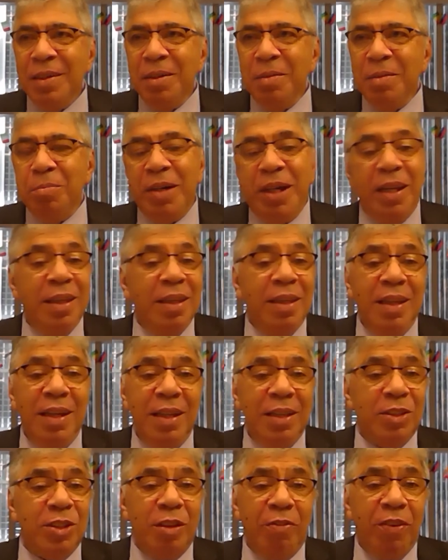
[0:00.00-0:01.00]
but
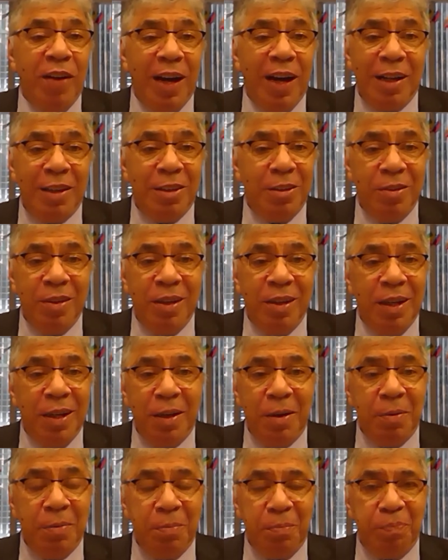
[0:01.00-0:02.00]
it's a fact.
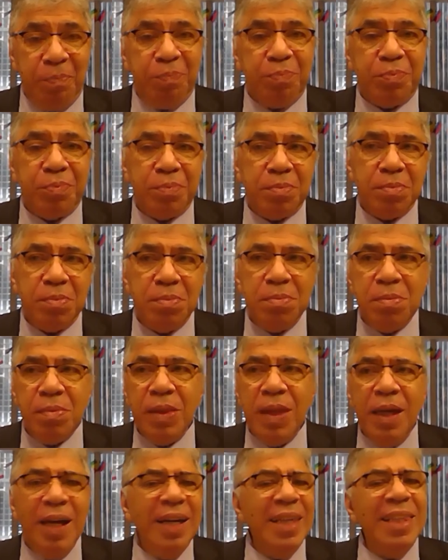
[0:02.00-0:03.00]

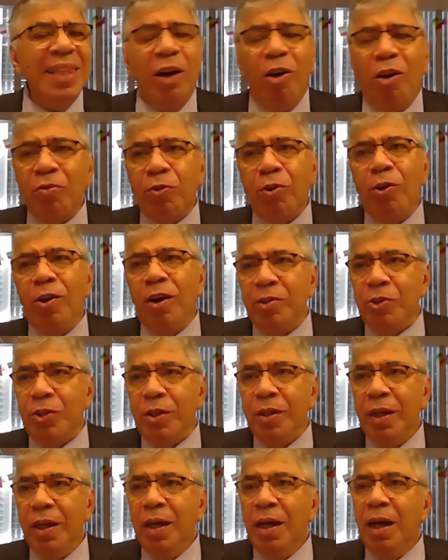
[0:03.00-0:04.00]
Of
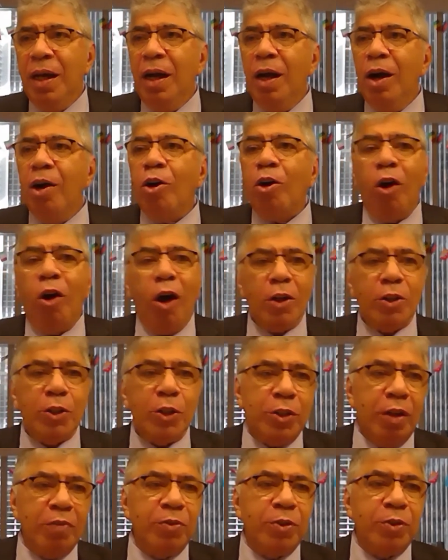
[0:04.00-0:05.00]
course,
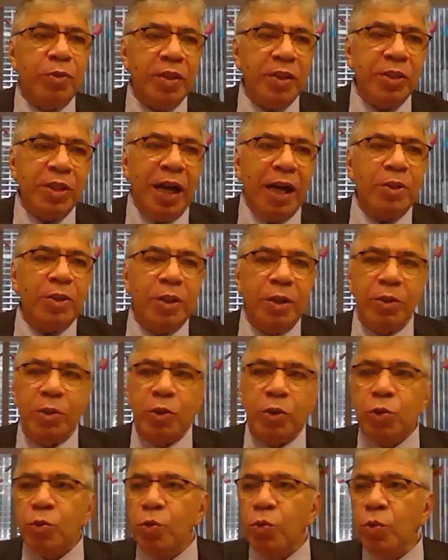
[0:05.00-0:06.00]
costs of
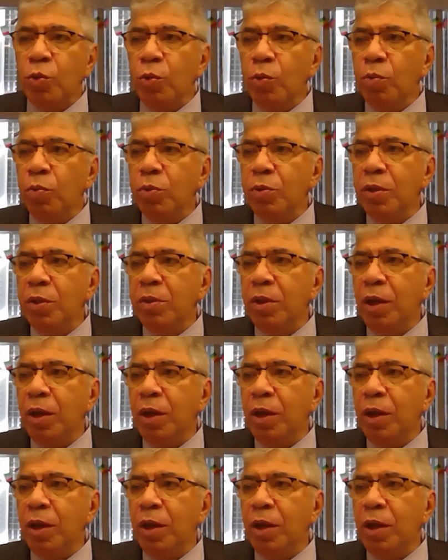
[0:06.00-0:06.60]
transactions would